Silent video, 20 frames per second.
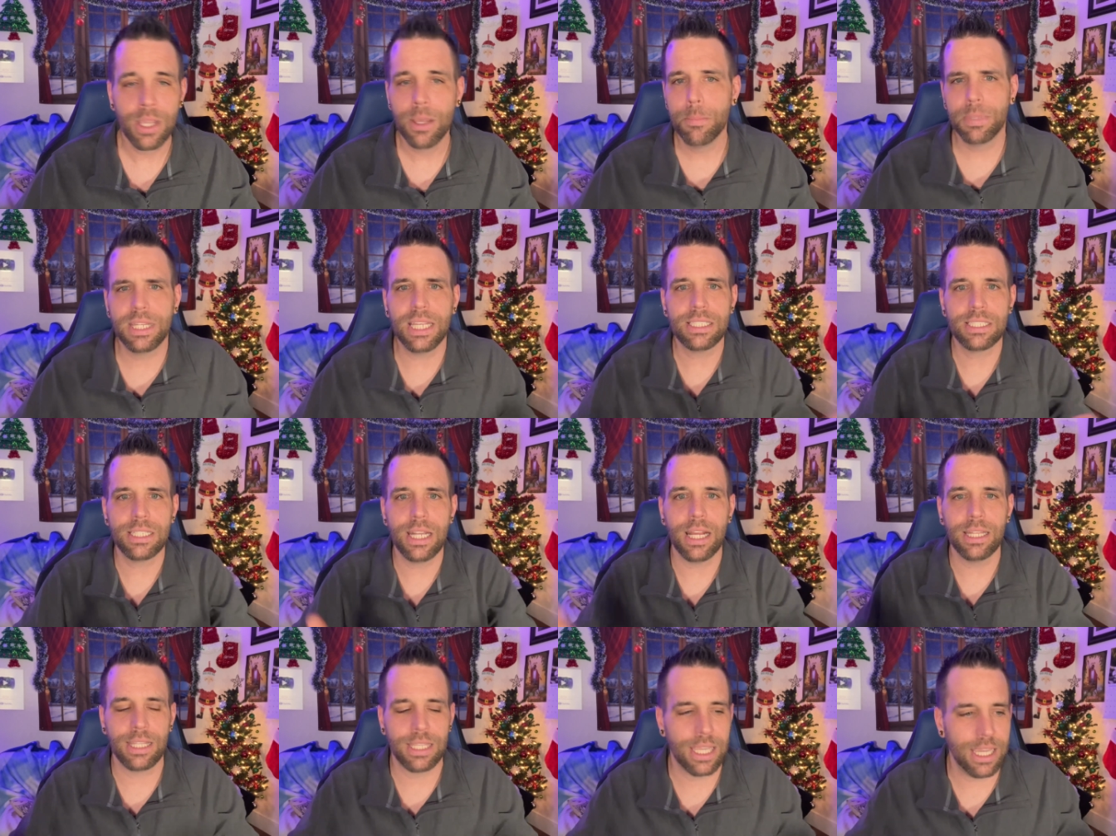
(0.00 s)
But that's
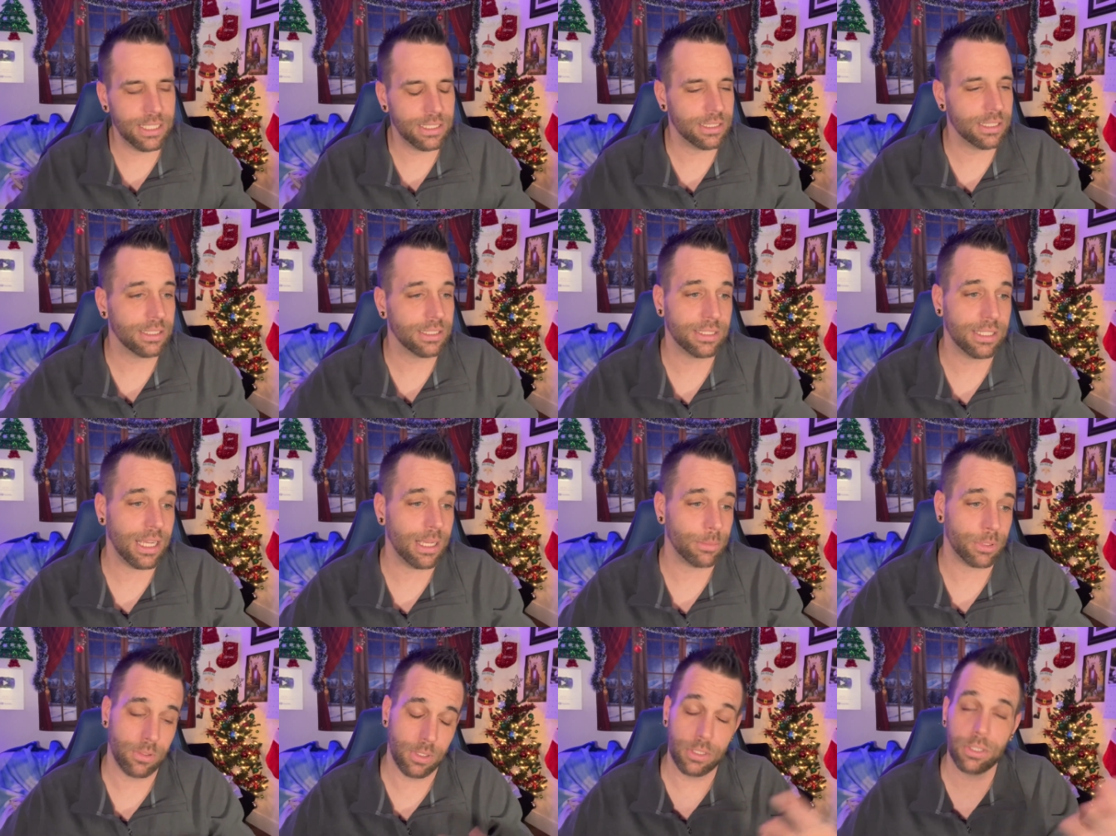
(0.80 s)
not the case this time.
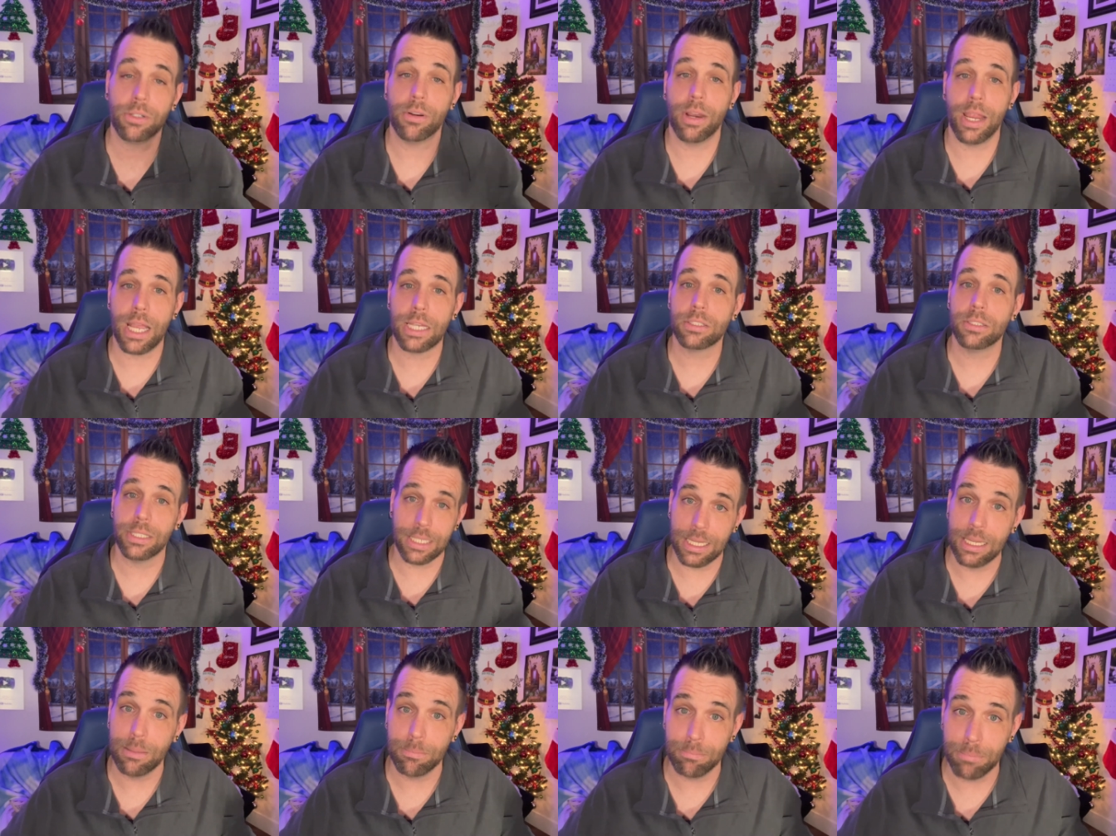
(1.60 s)
So these are actually
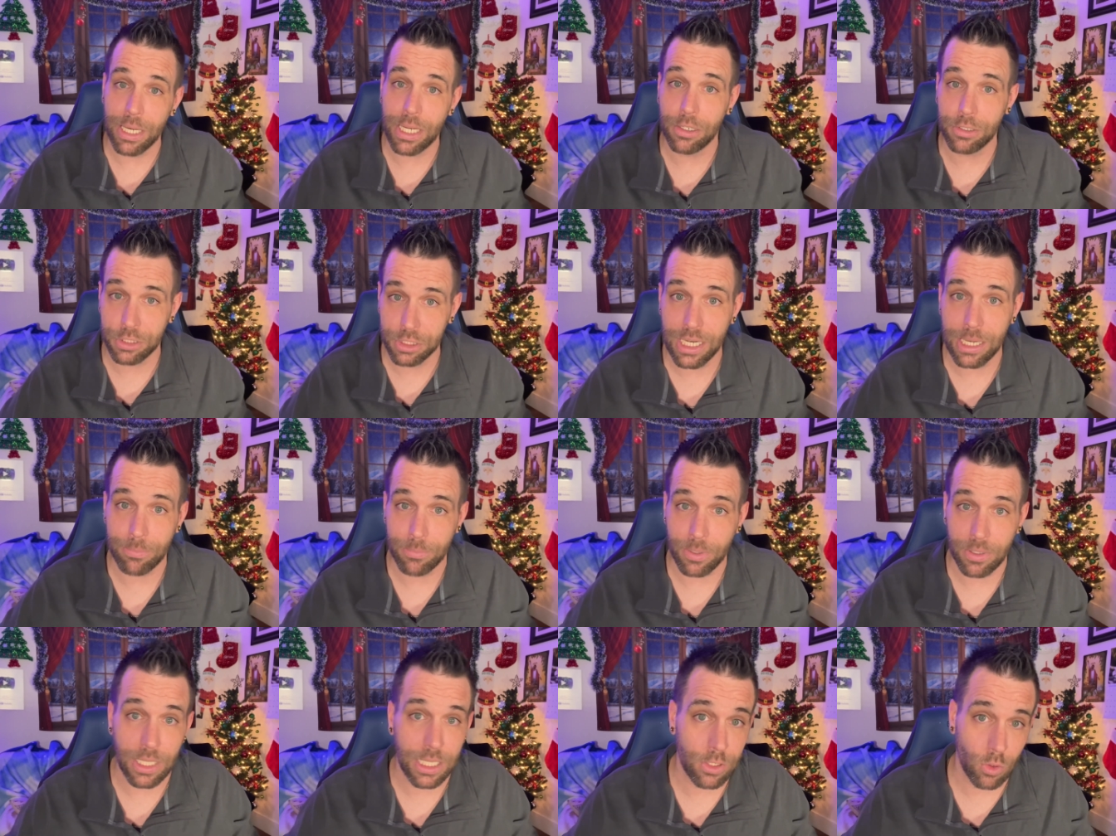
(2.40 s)
in better shape
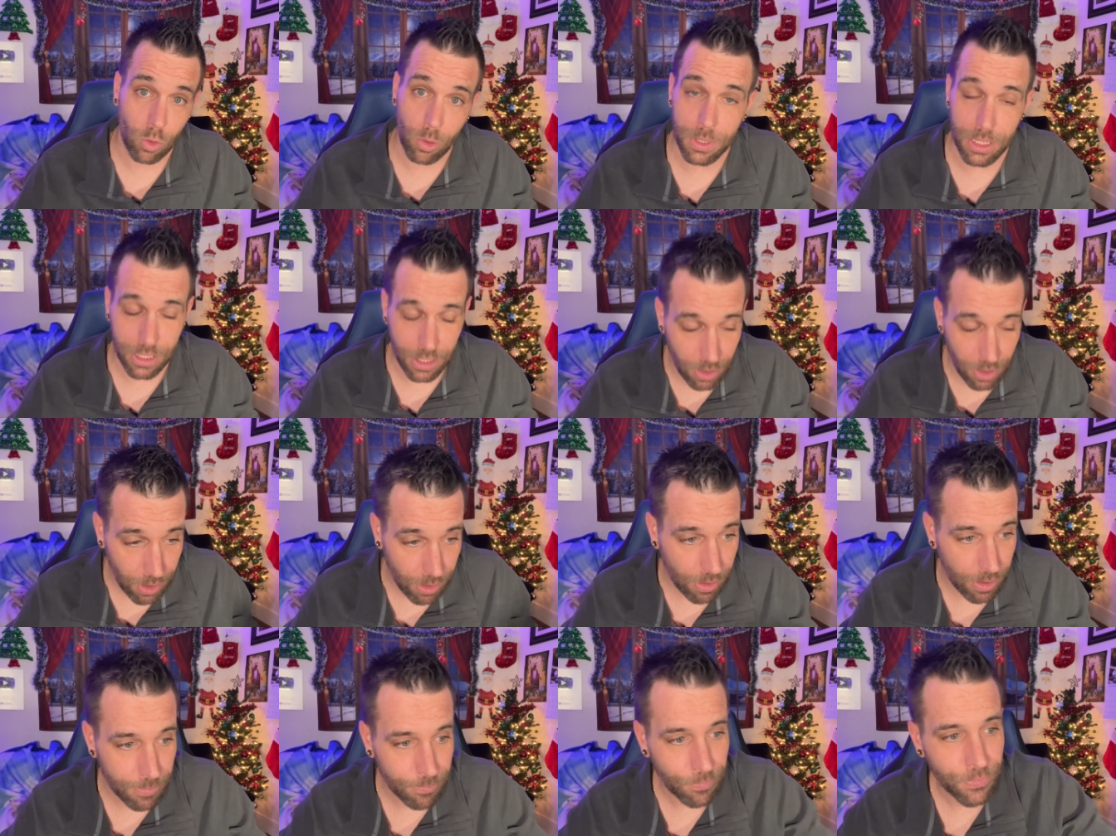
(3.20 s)
than they normally
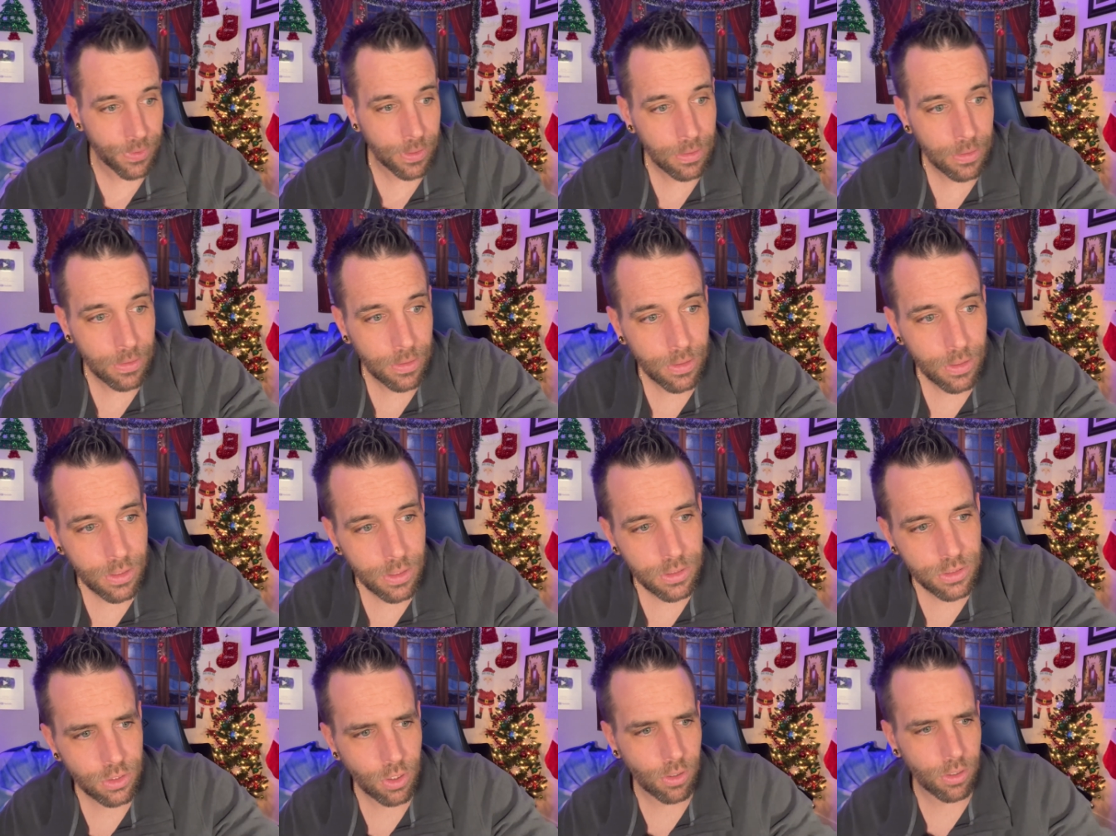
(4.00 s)
are.
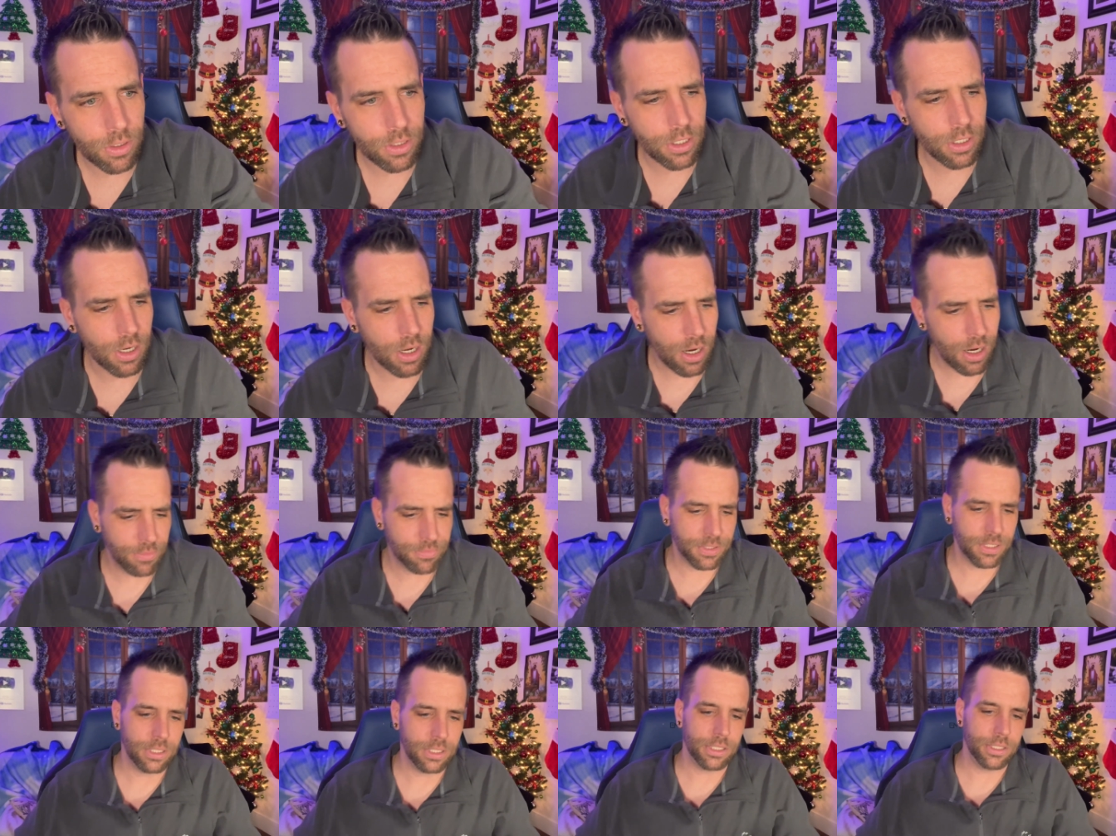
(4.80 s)
Starting
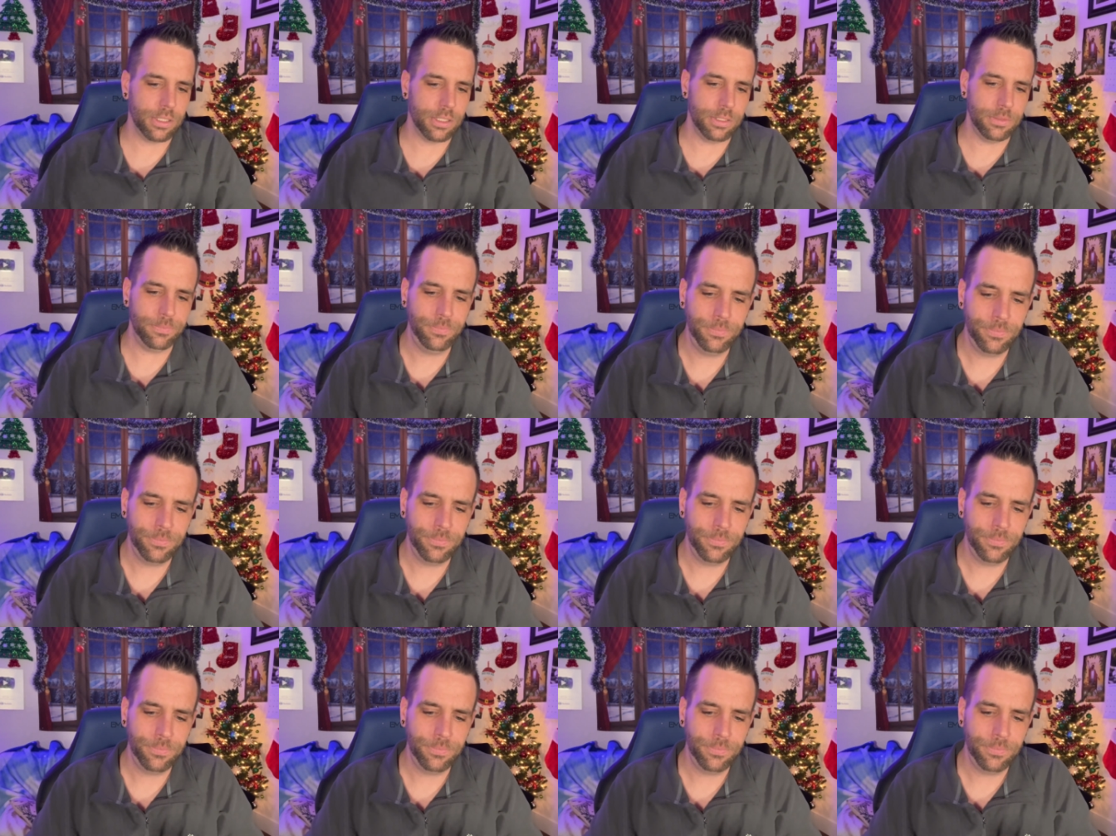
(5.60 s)
off here,